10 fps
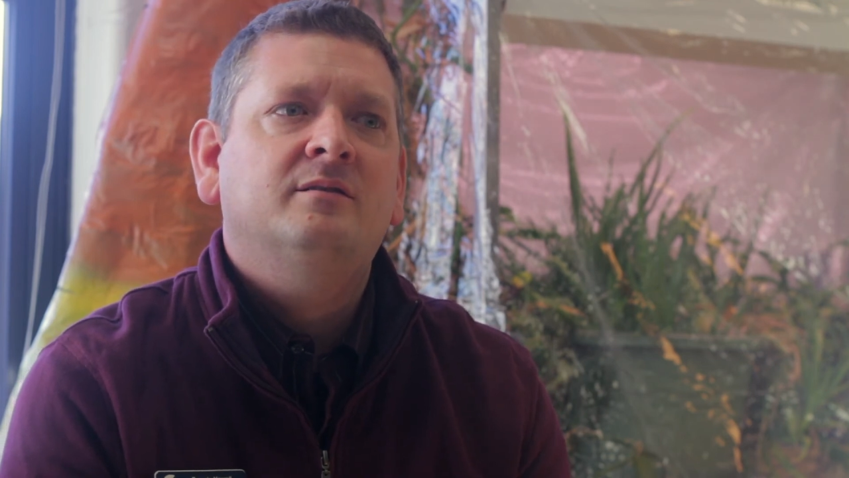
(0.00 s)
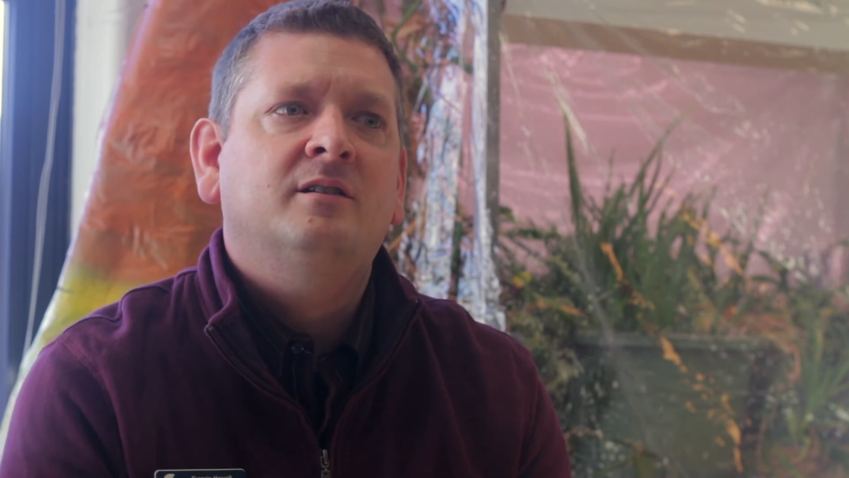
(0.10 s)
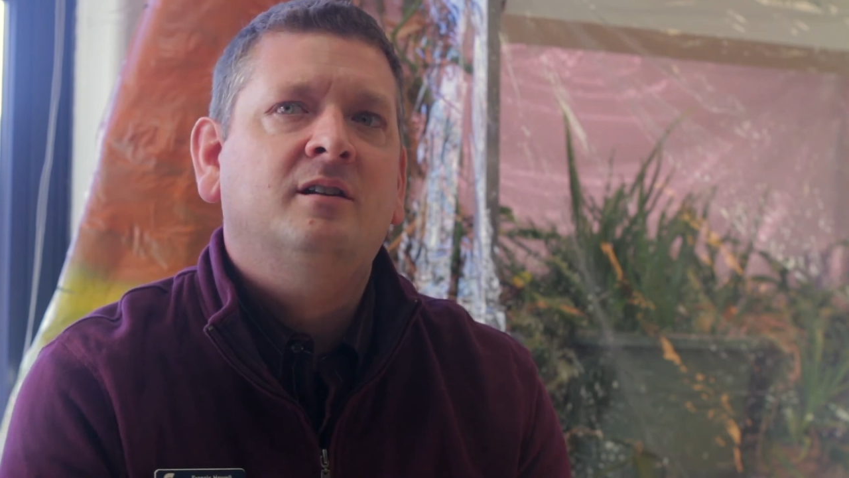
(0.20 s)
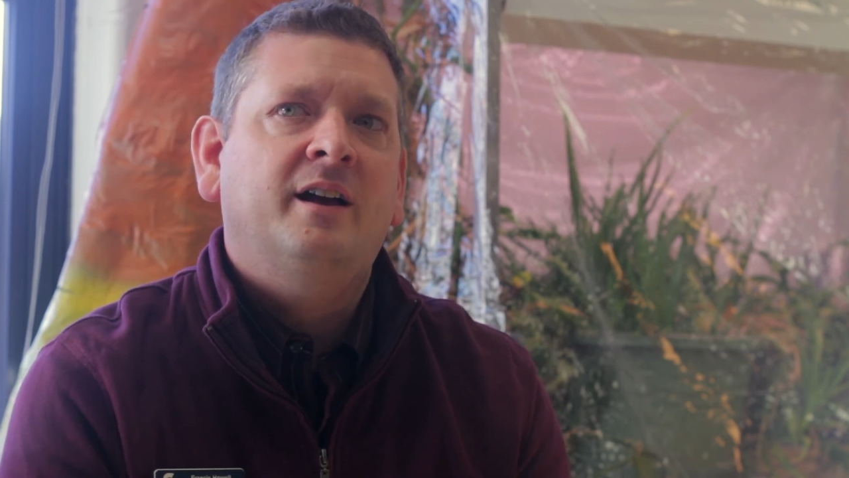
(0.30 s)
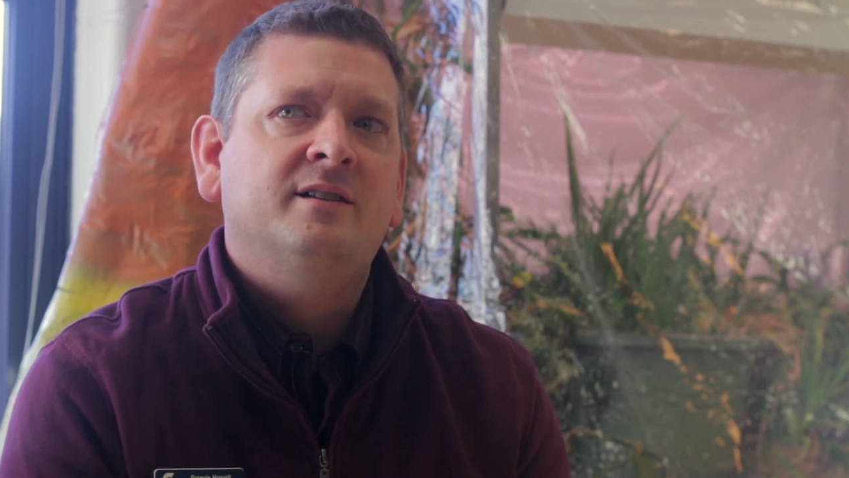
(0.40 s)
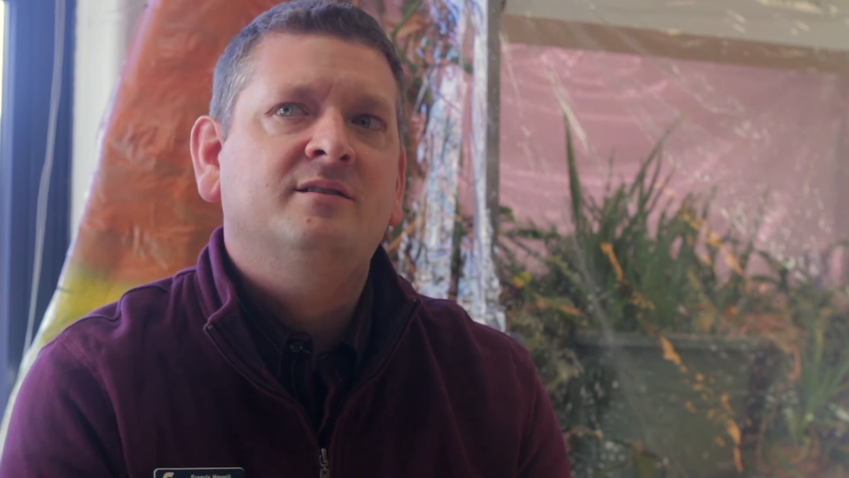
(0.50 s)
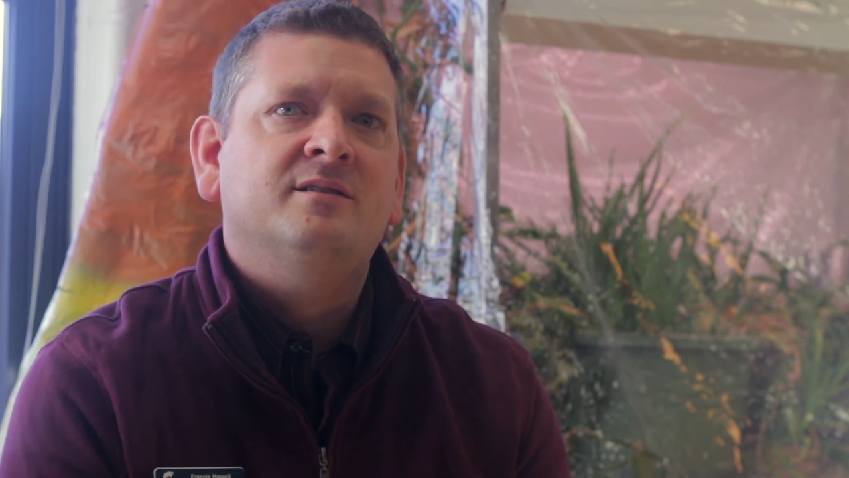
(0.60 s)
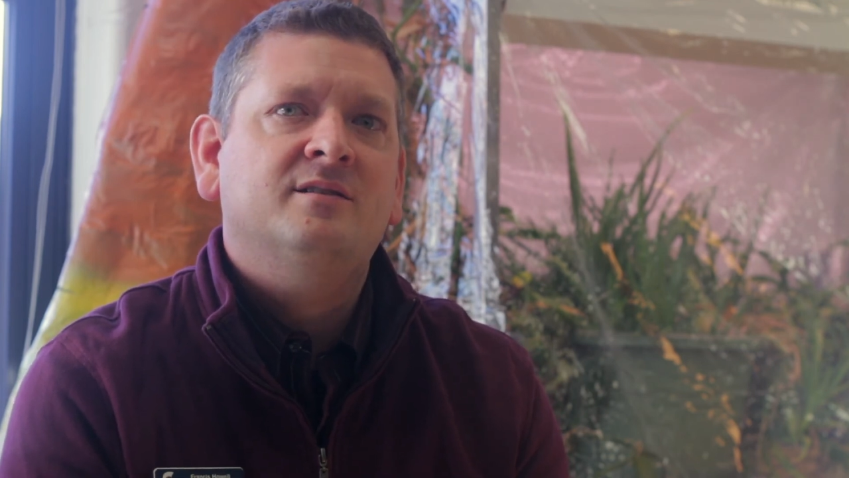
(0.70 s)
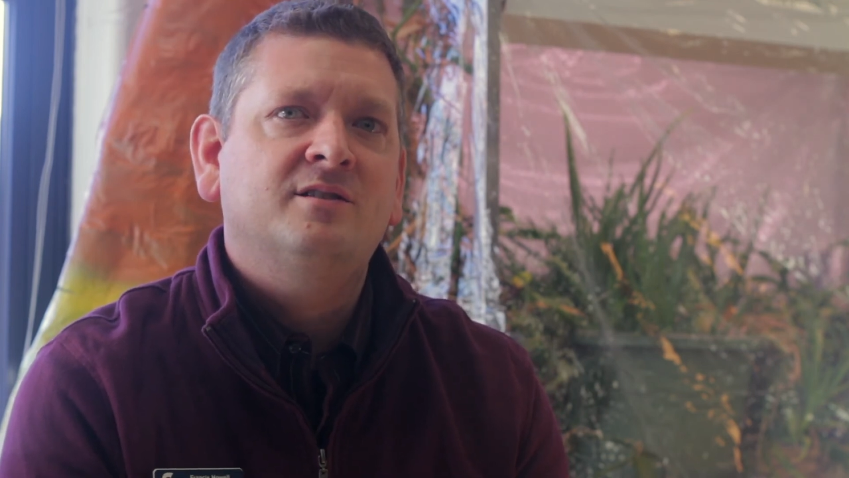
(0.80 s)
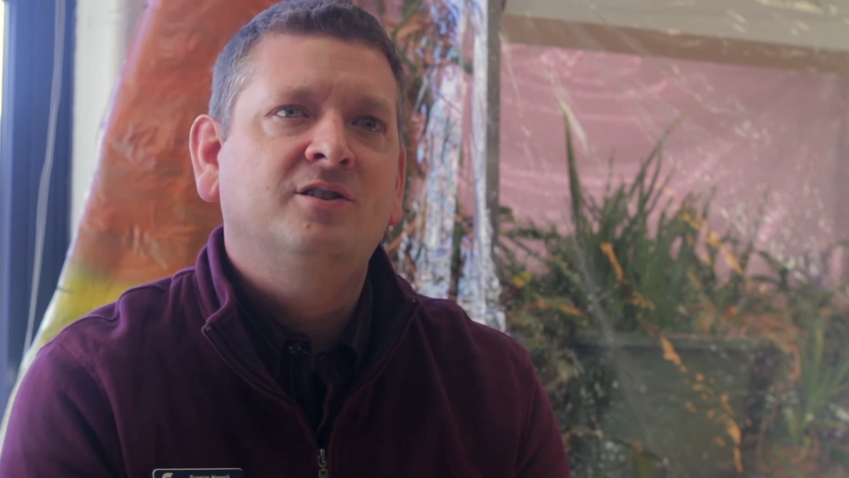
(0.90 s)
the class
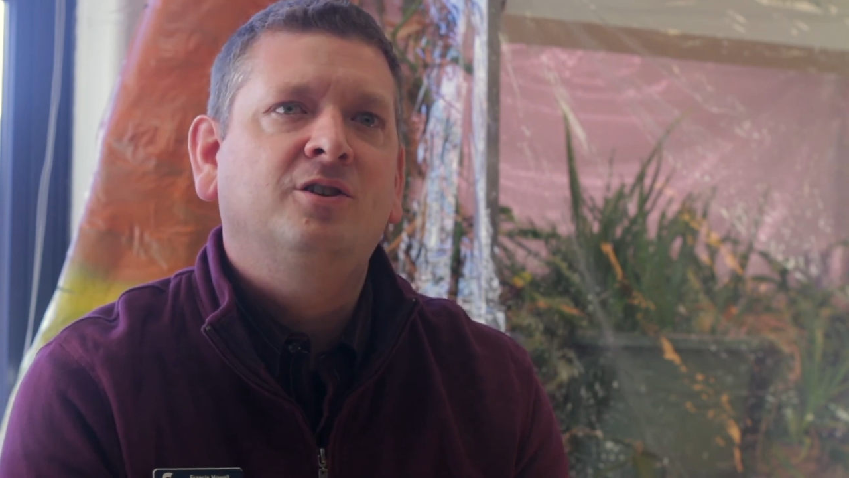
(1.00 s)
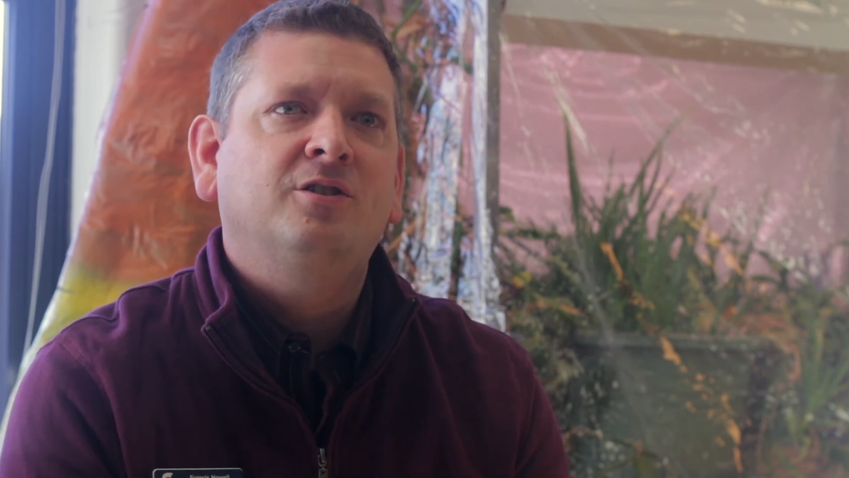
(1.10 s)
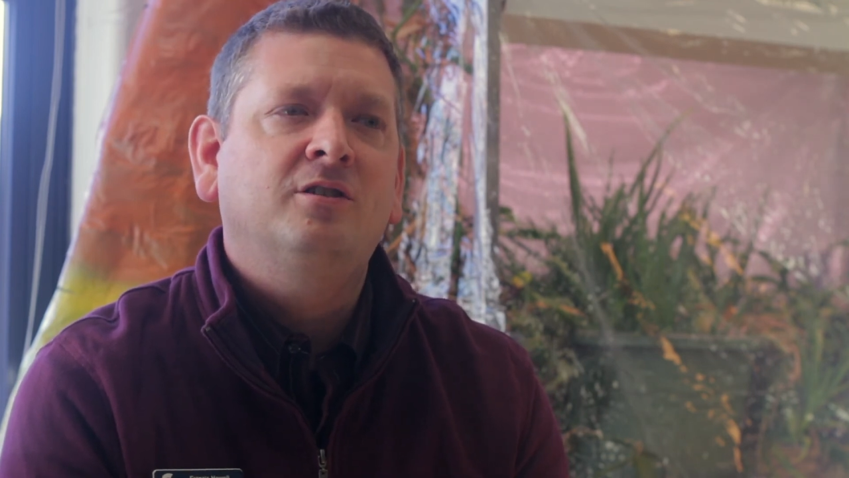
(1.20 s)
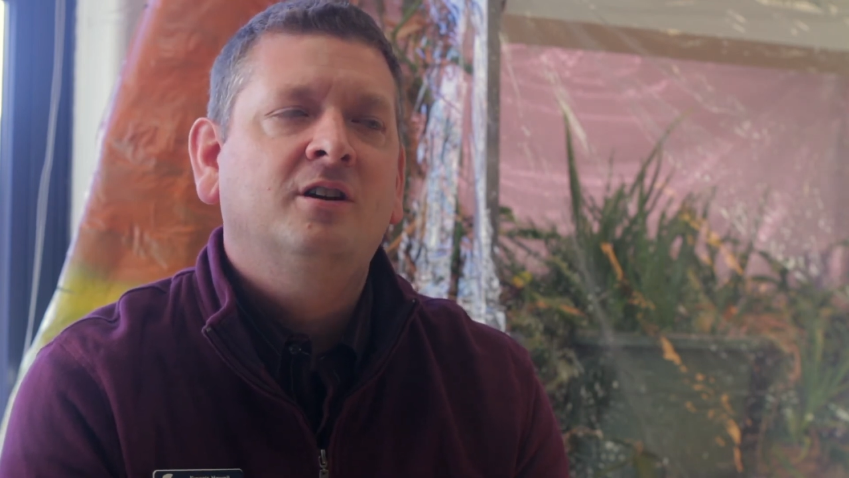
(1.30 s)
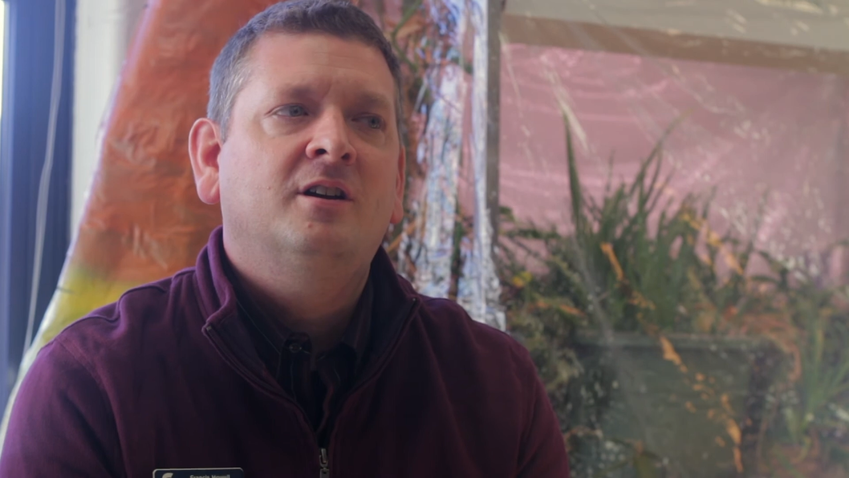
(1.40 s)
is still